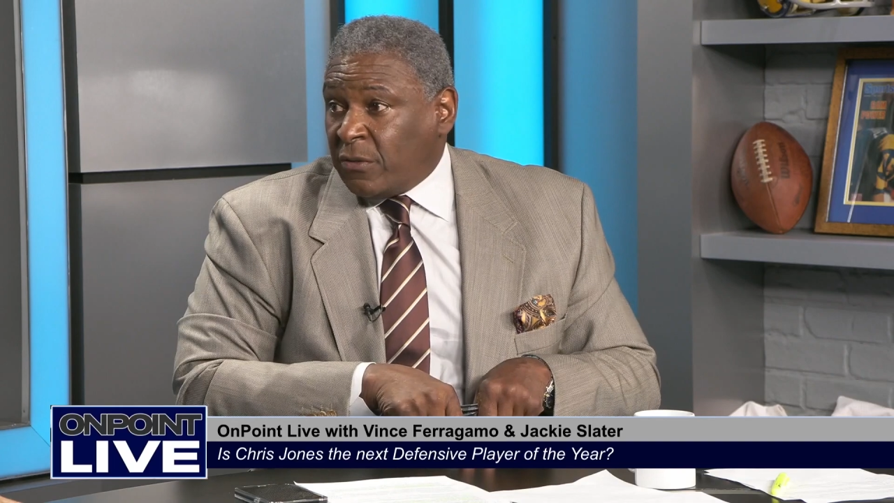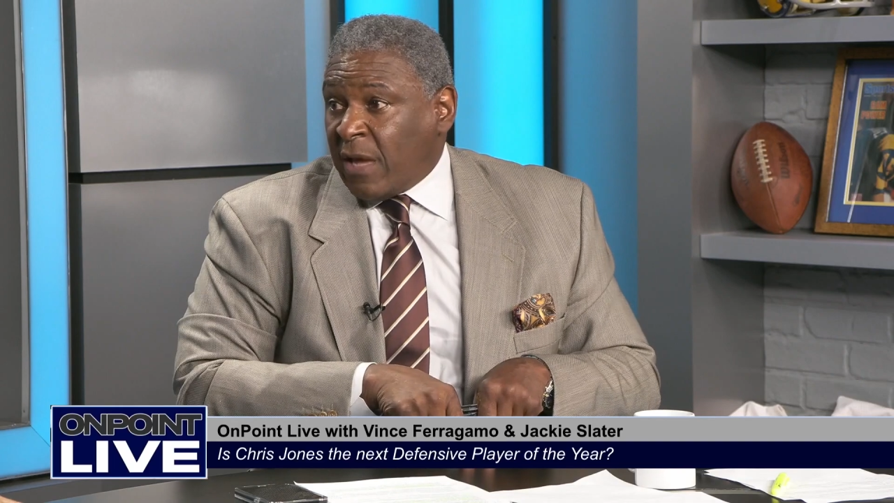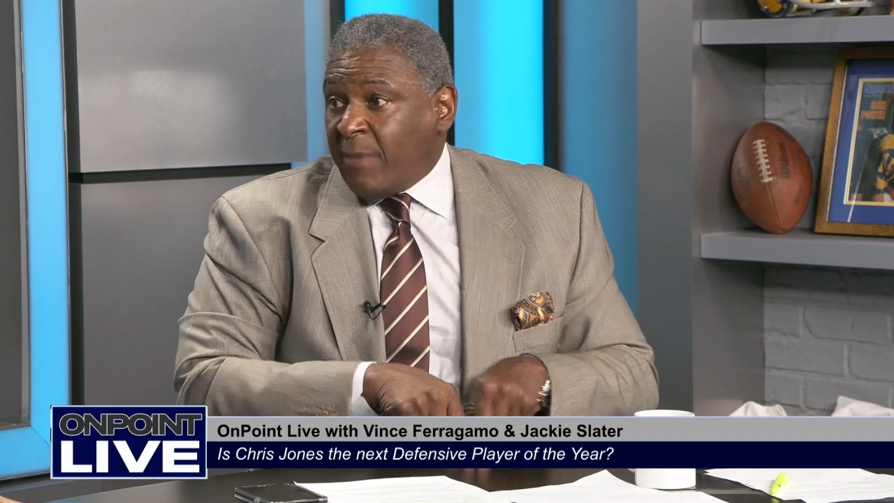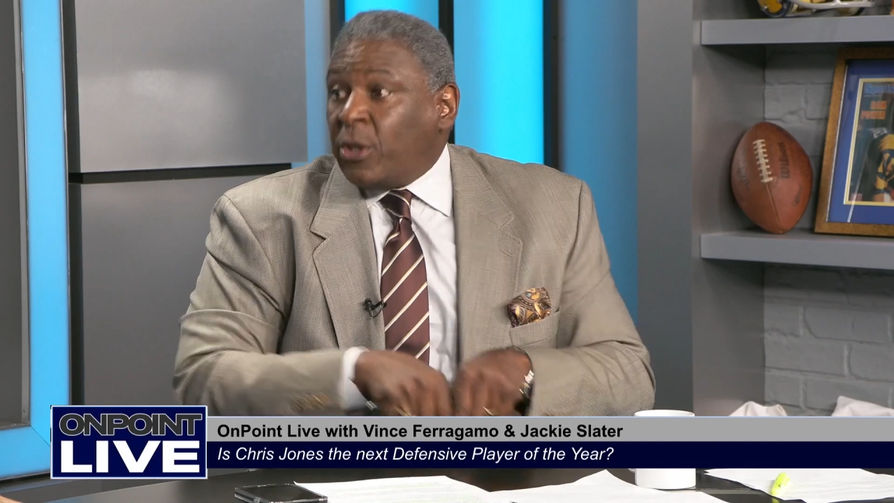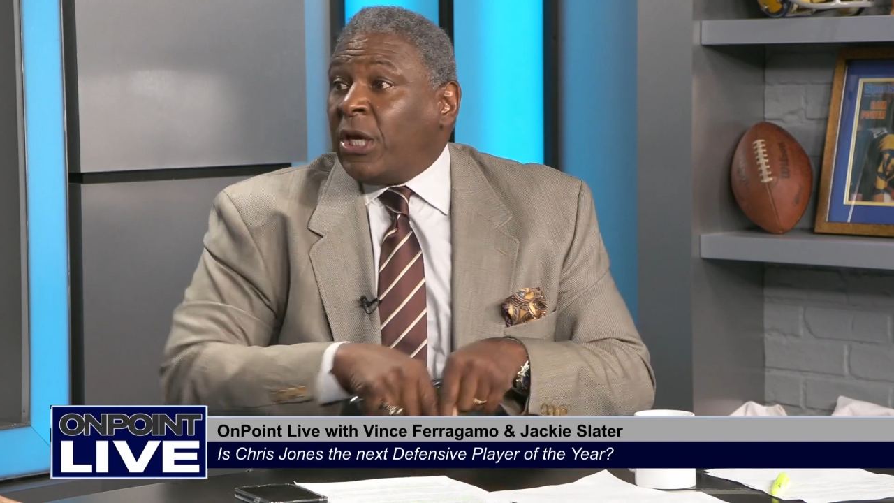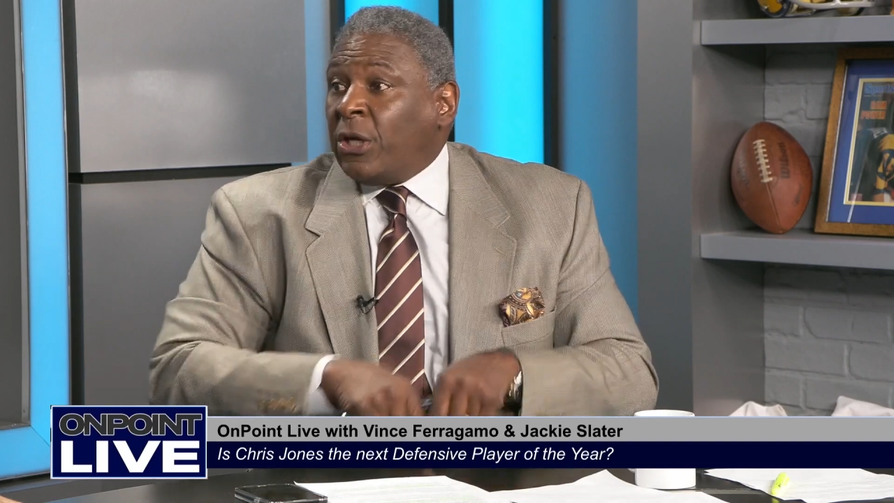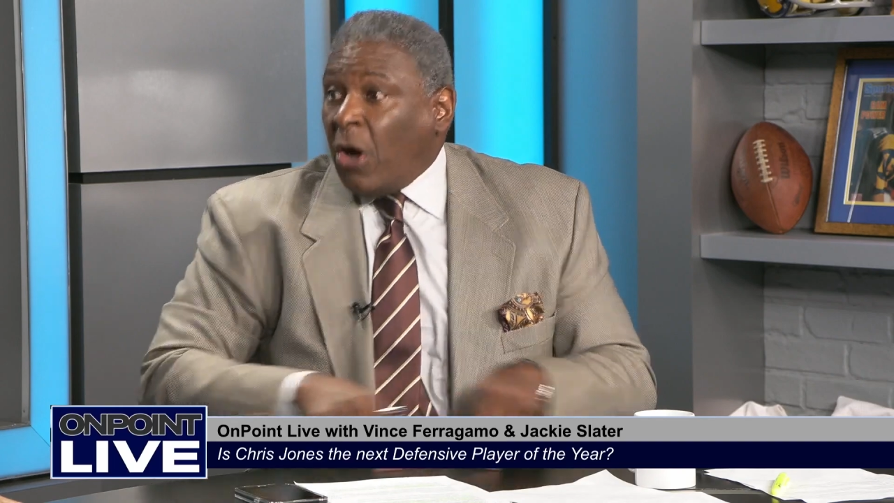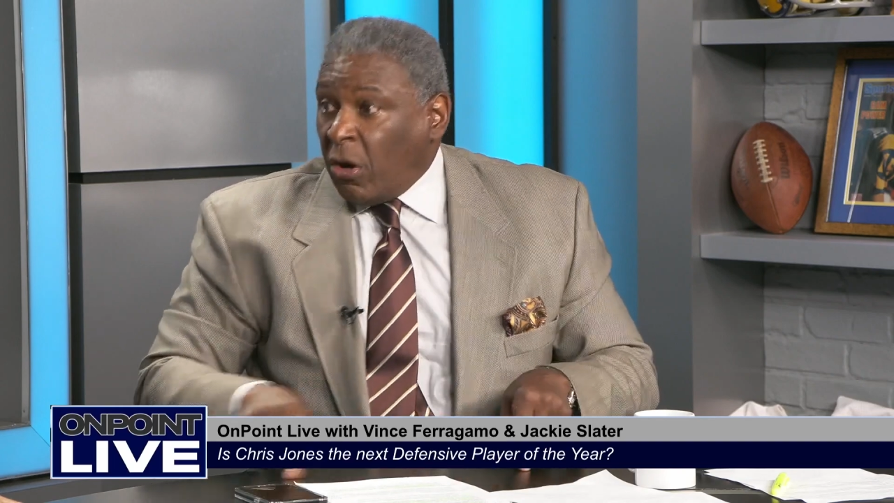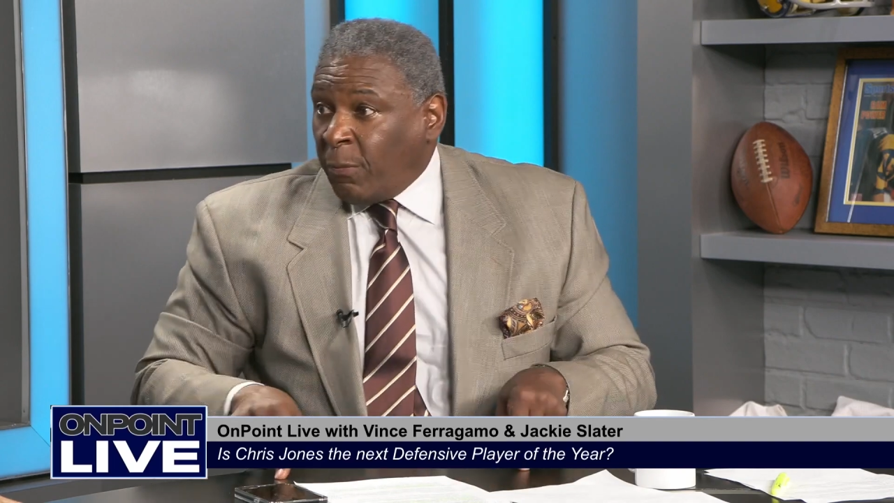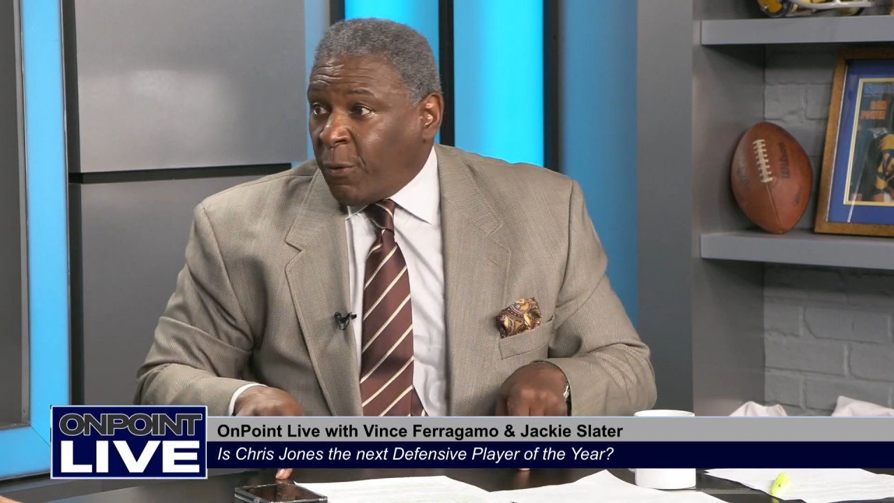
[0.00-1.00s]
lineman in
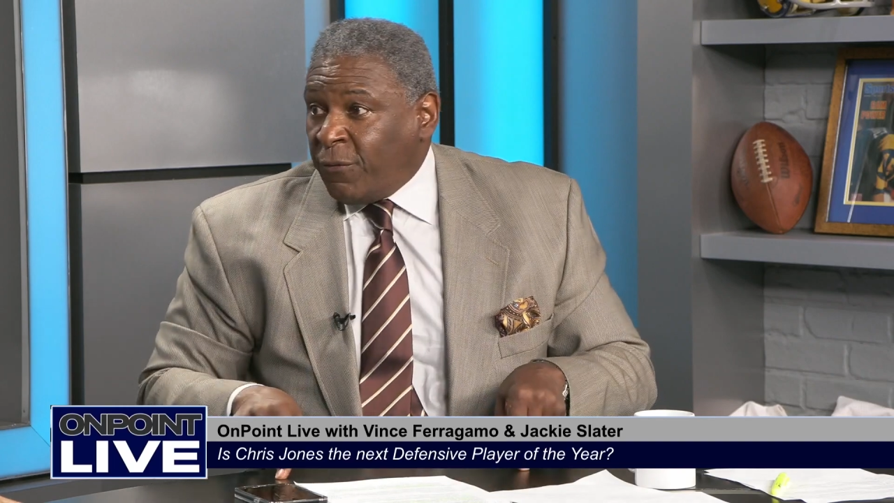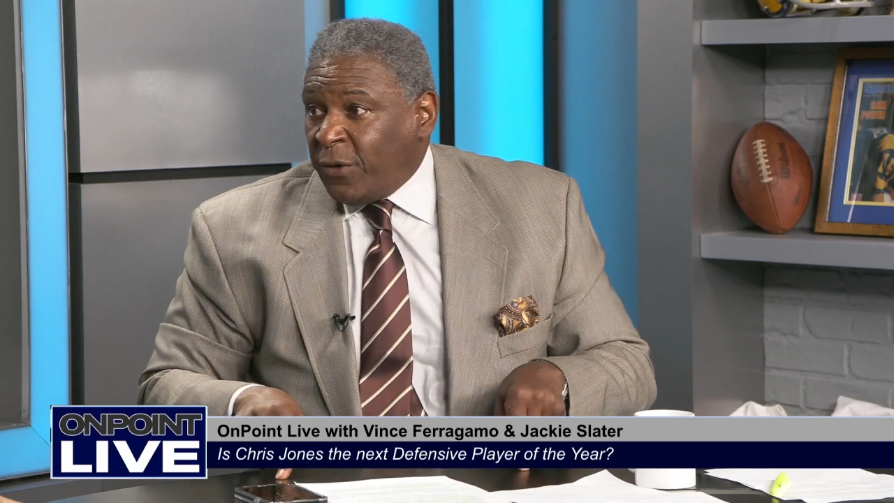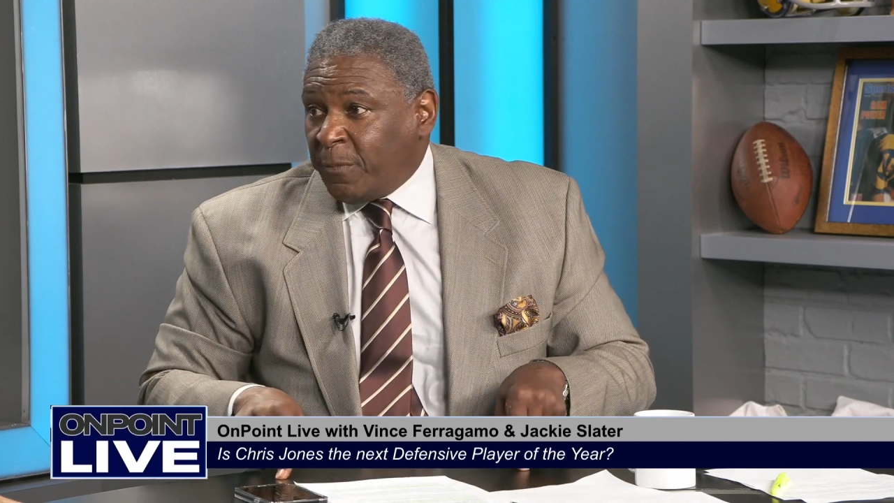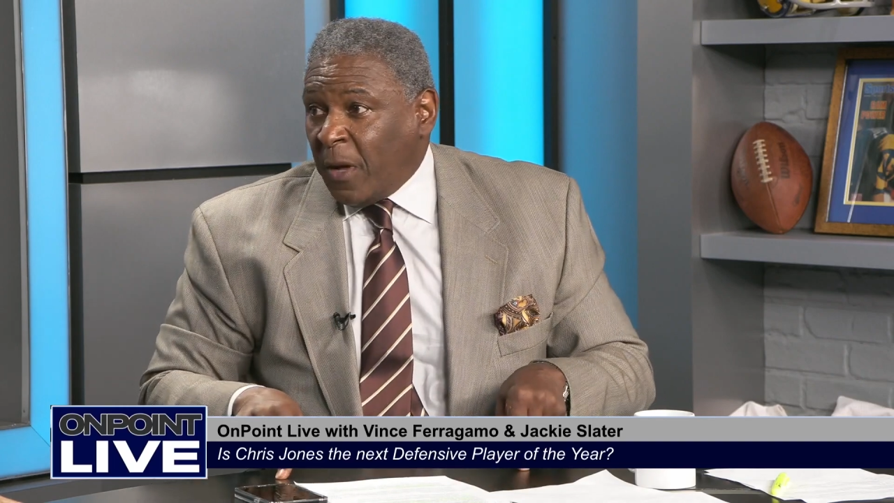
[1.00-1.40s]
all of pro football. So